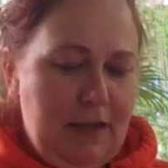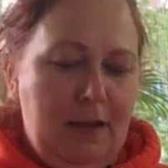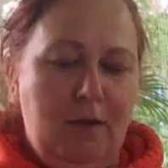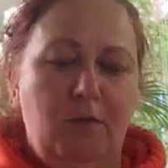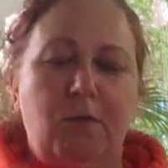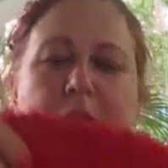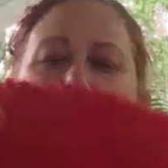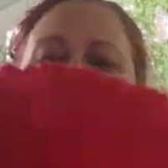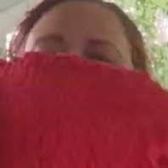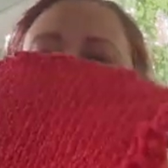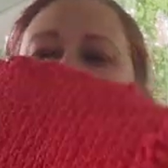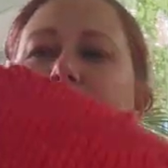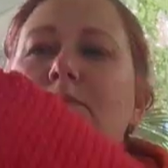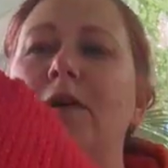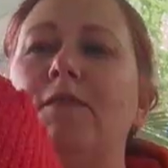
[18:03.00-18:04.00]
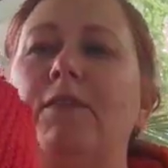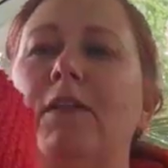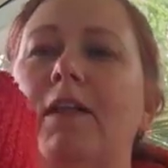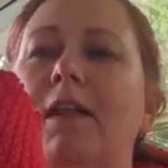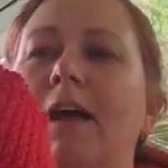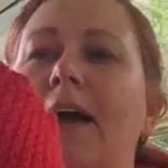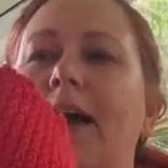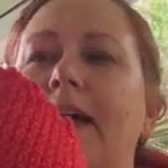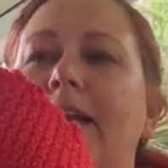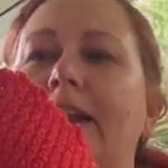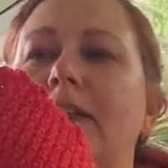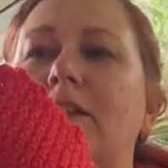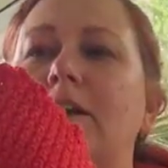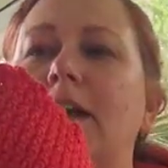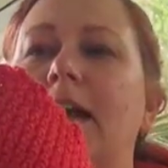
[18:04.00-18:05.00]
one of them has a ruffle on
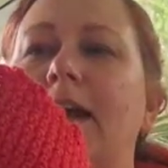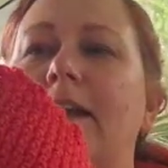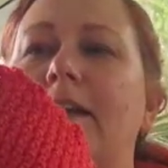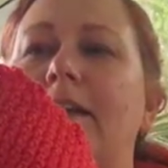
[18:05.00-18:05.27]
it. Look at.